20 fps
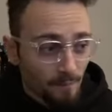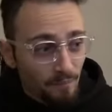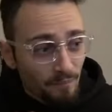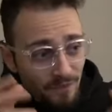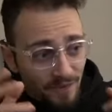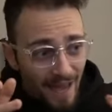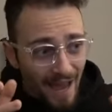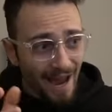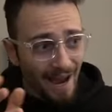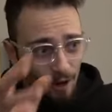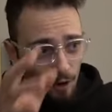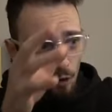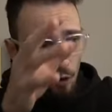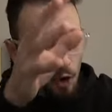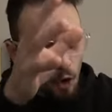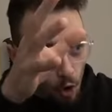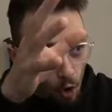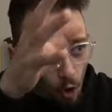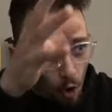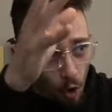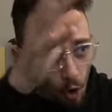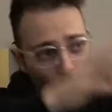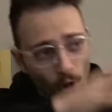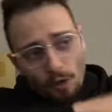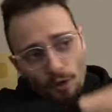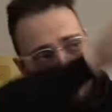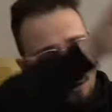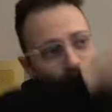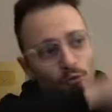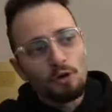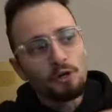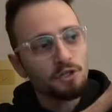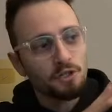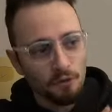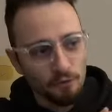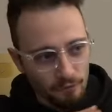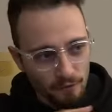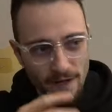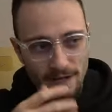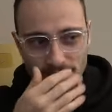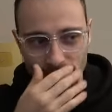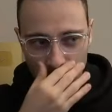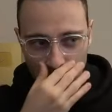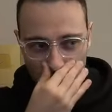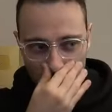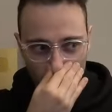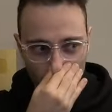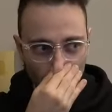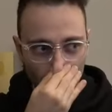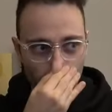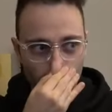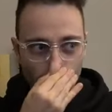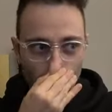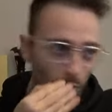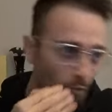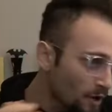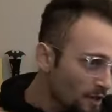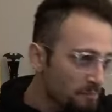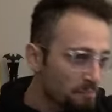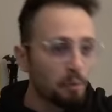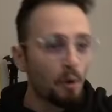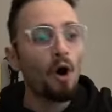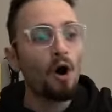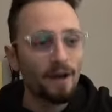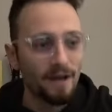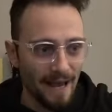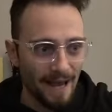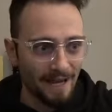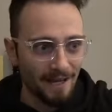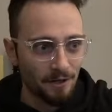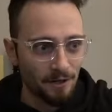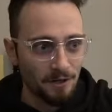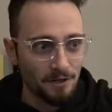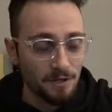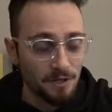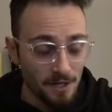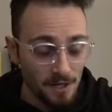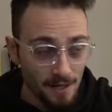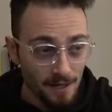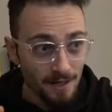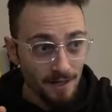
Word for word: Now, all the rooks are facing each other with pawn anchors.